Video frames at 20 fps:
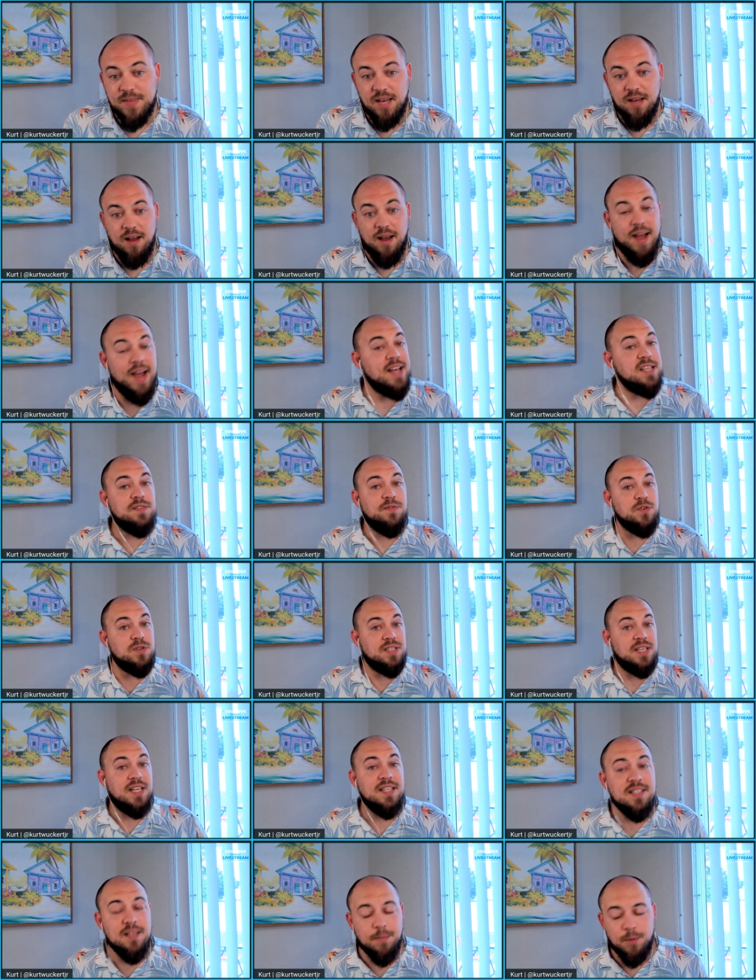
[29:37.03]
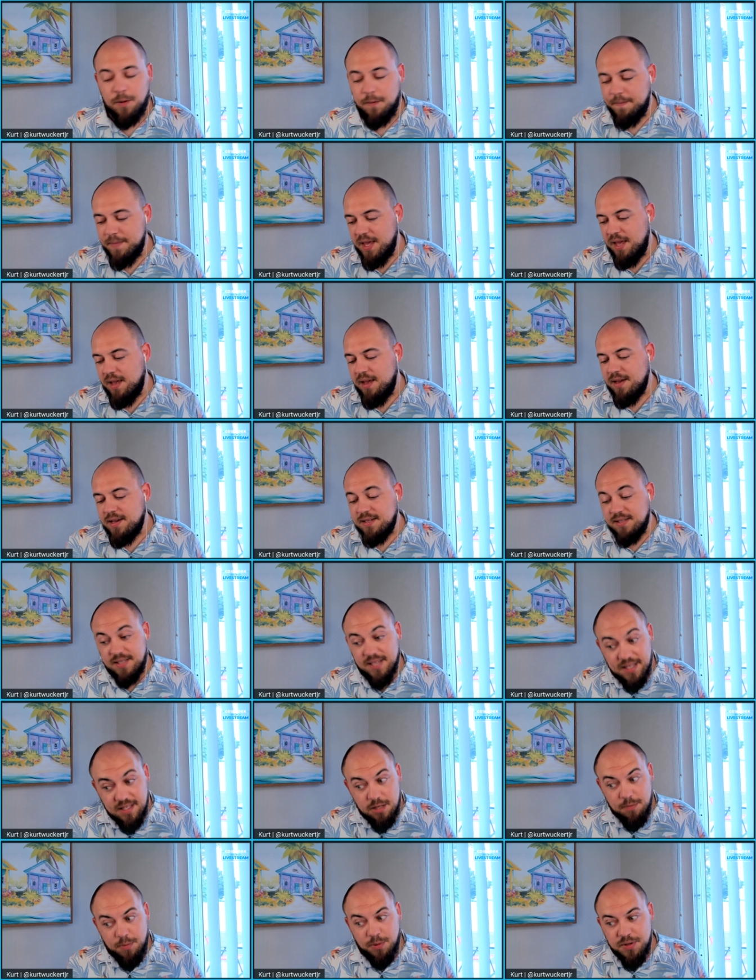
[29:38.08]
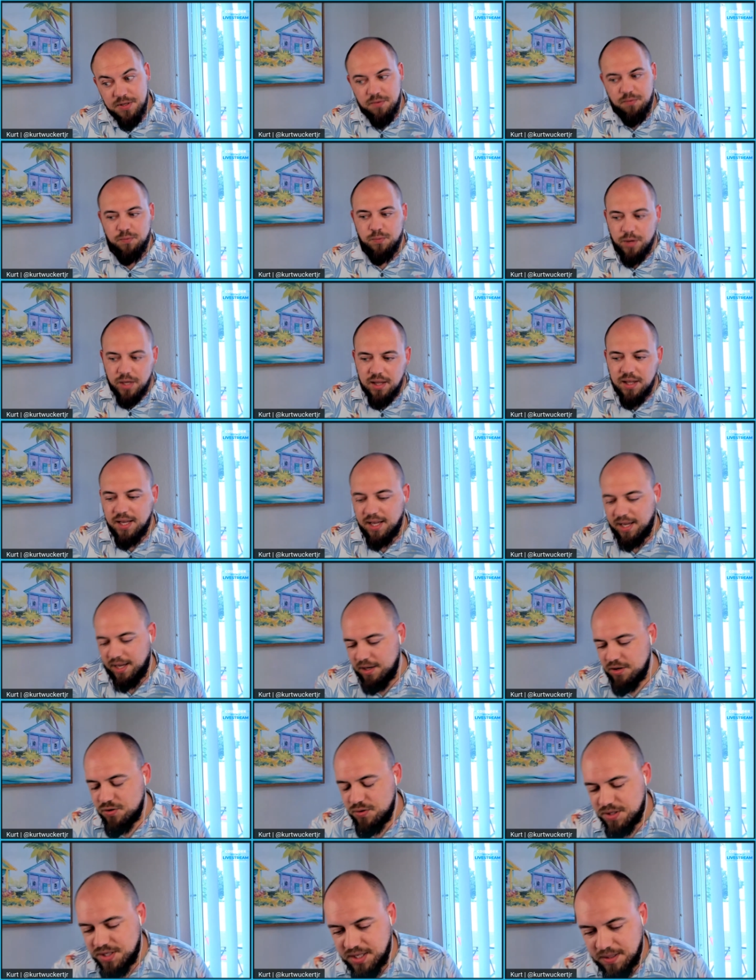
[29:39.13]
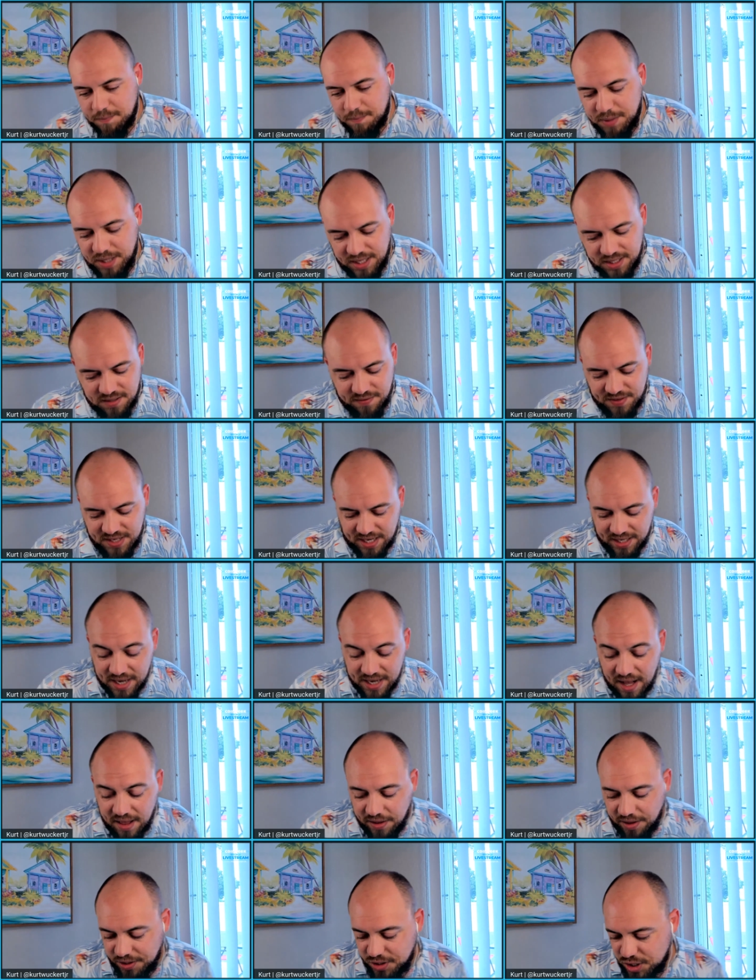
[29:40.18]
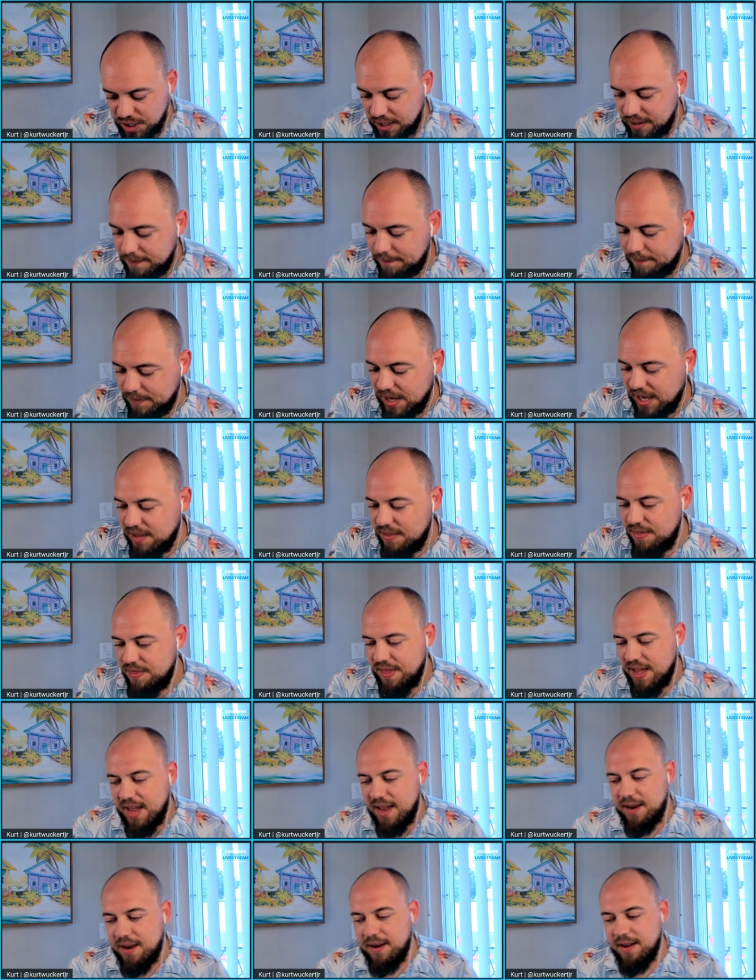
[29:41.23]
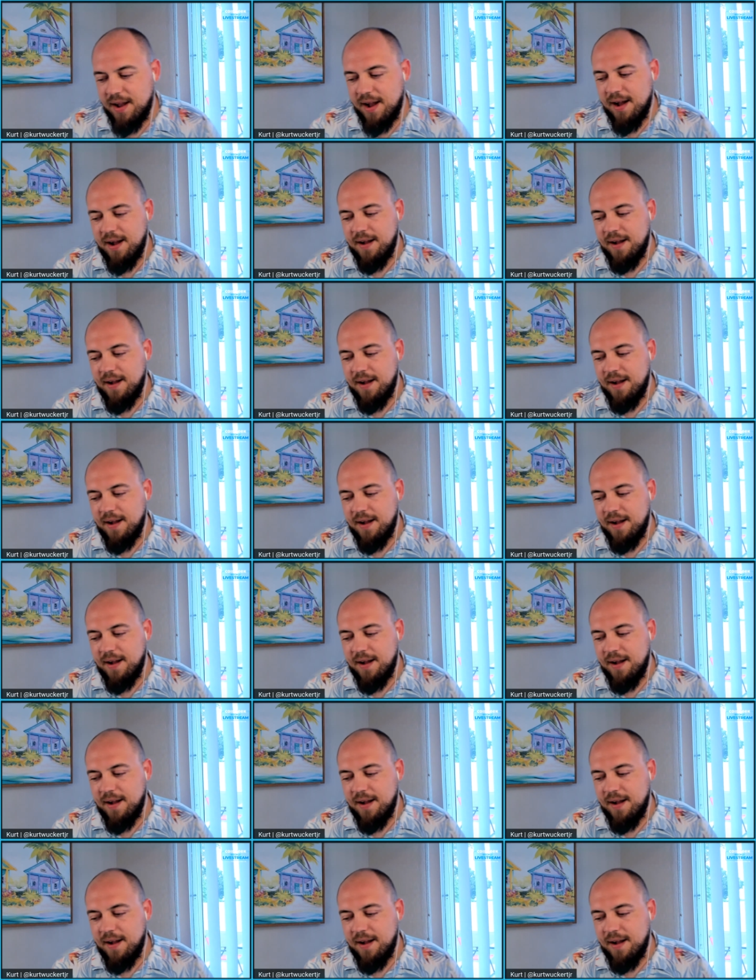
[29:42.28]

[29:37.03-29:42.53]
As for Sensible is a really interesting piece of technology in that